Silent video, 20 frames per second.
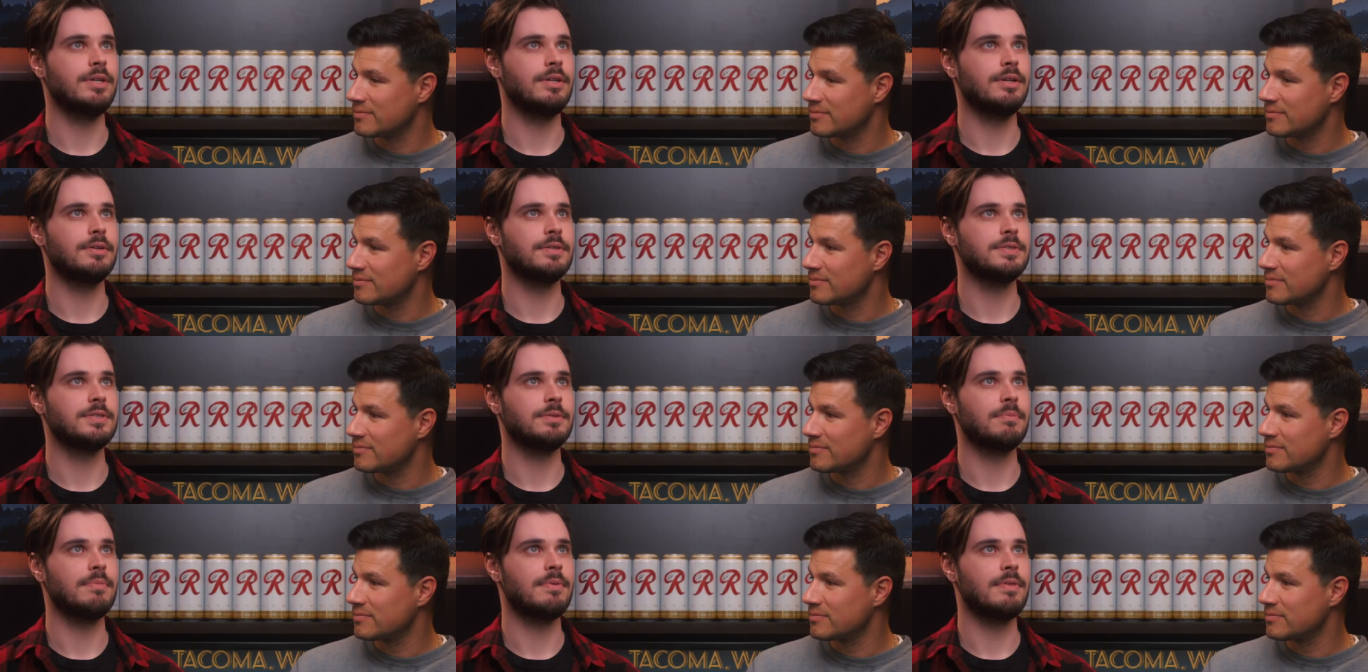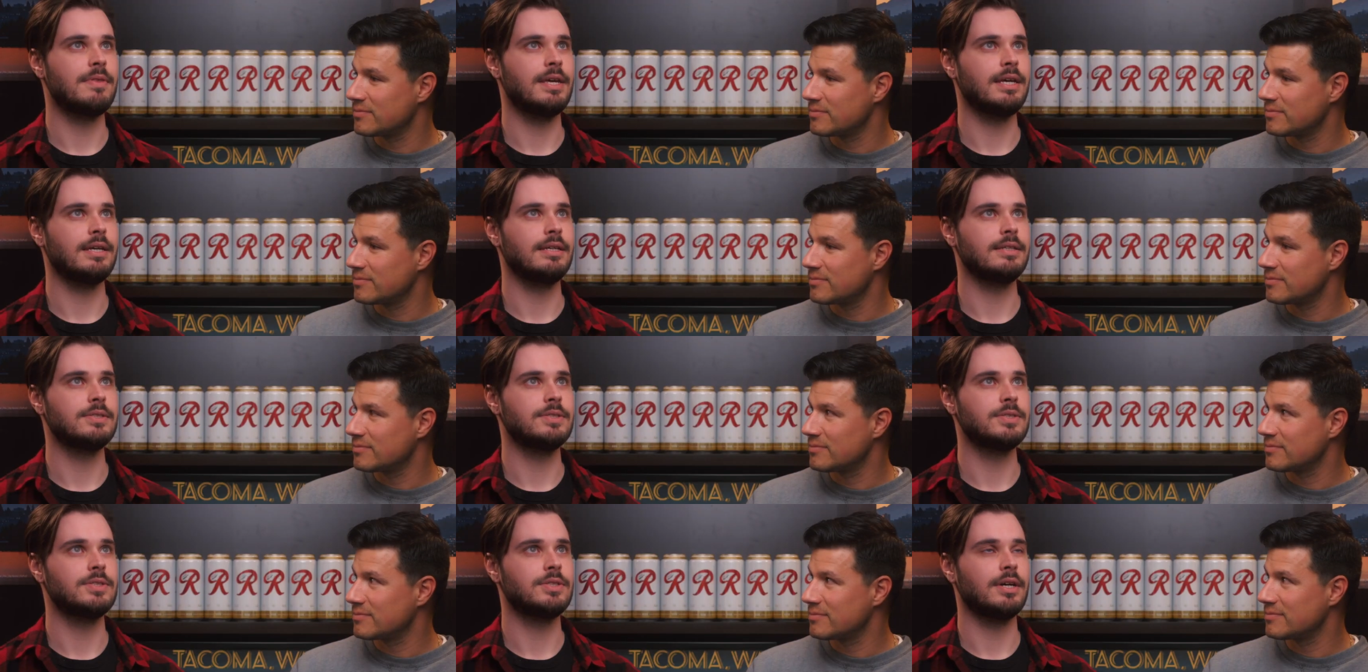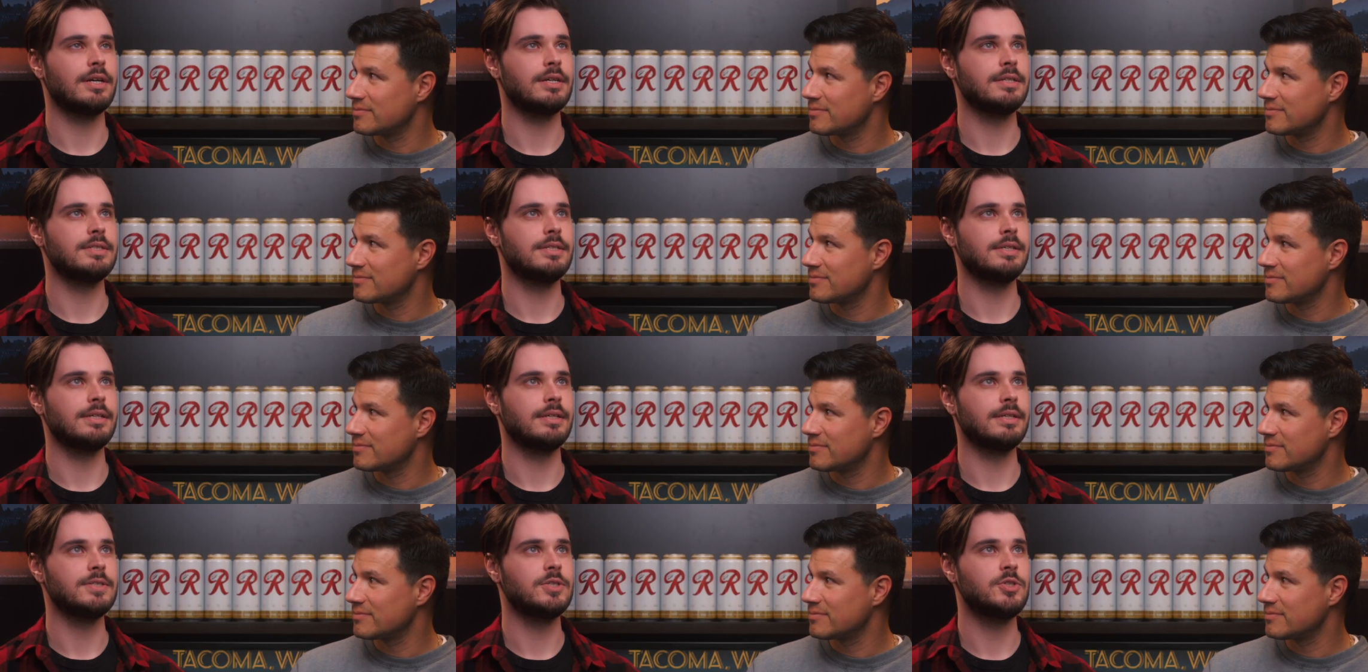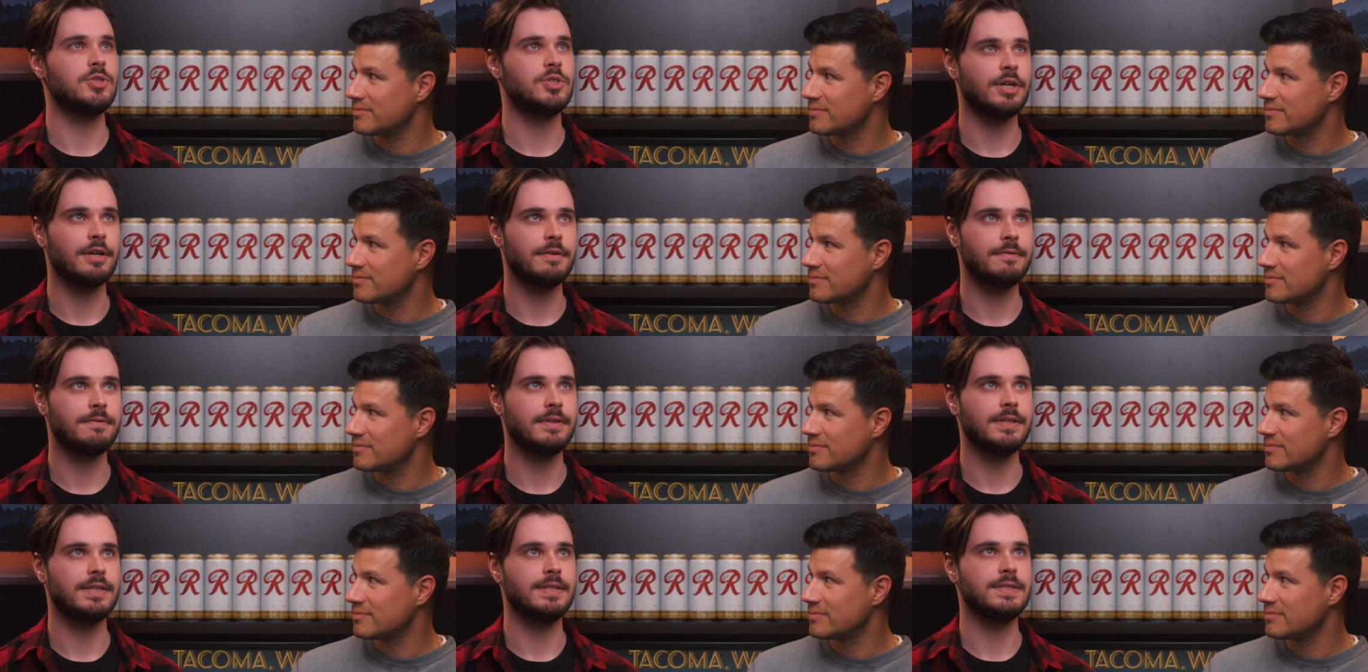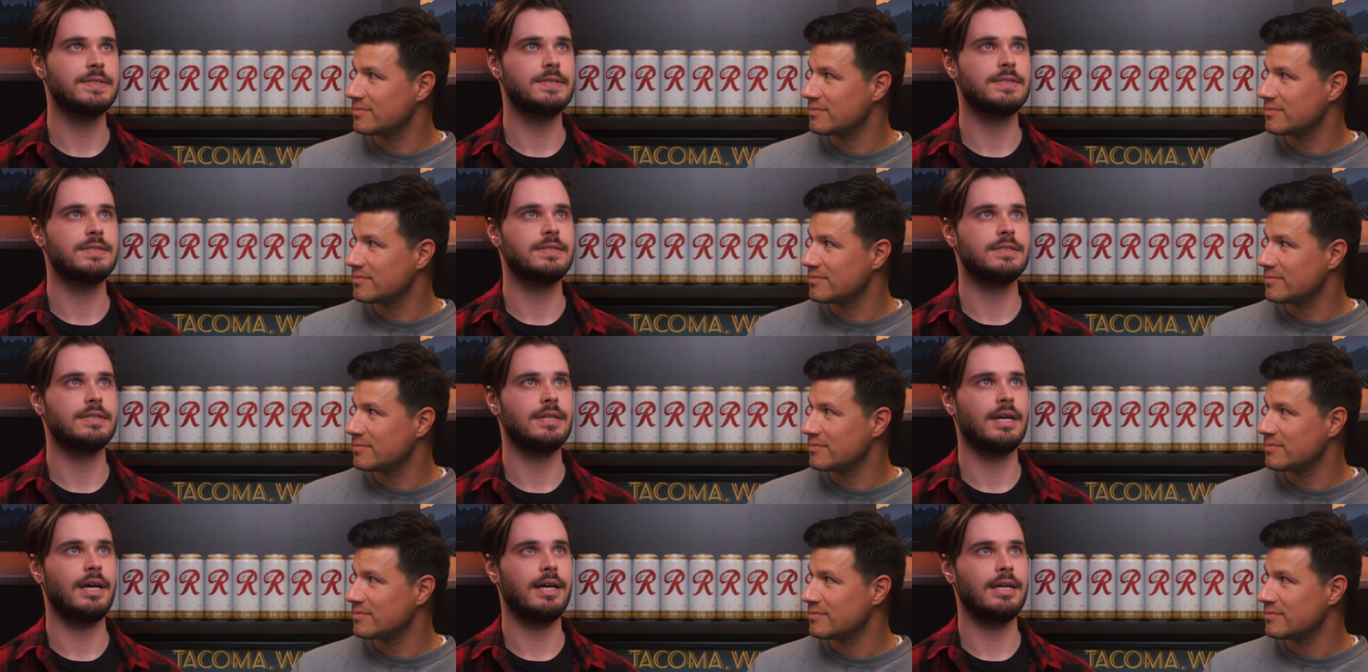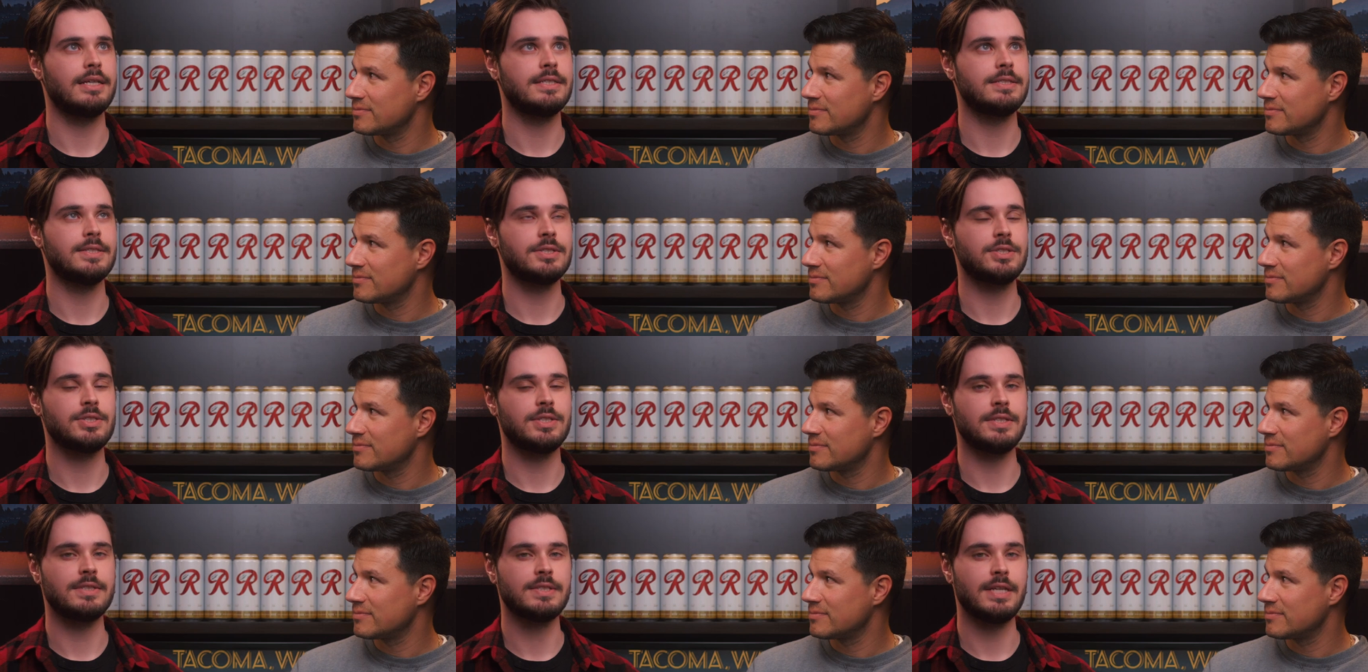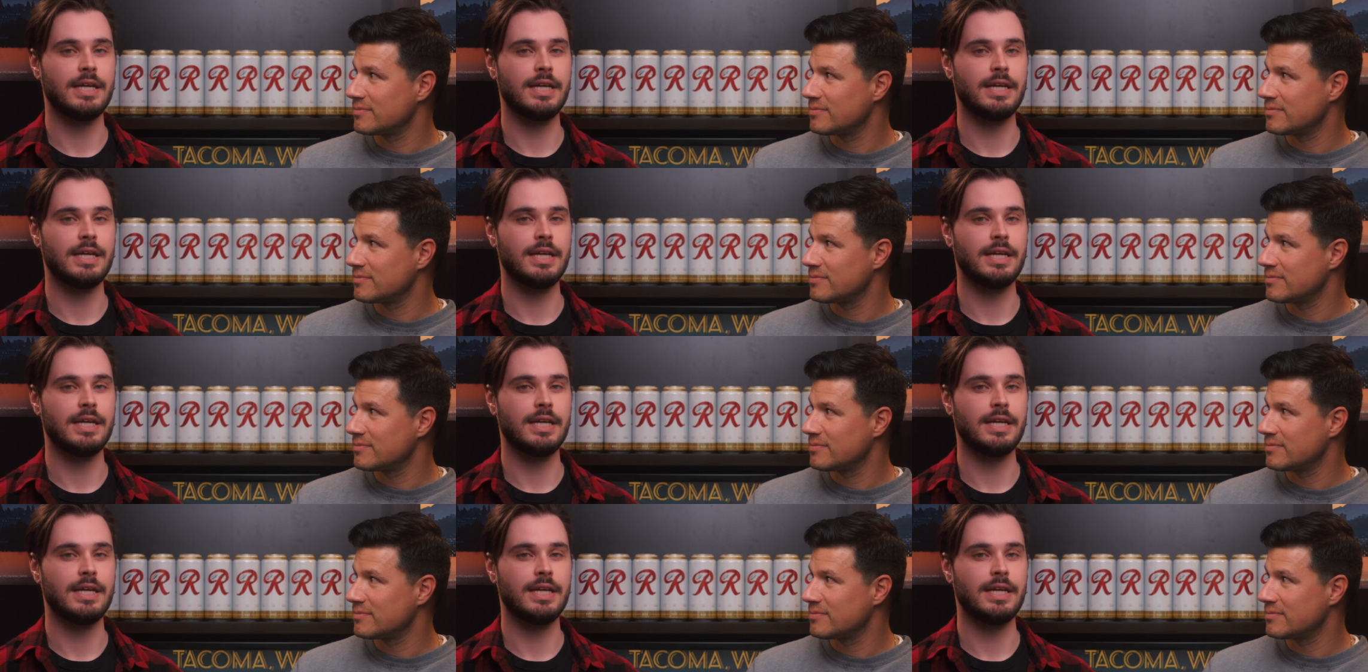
Speaker 1: you know, some things start to surface, such as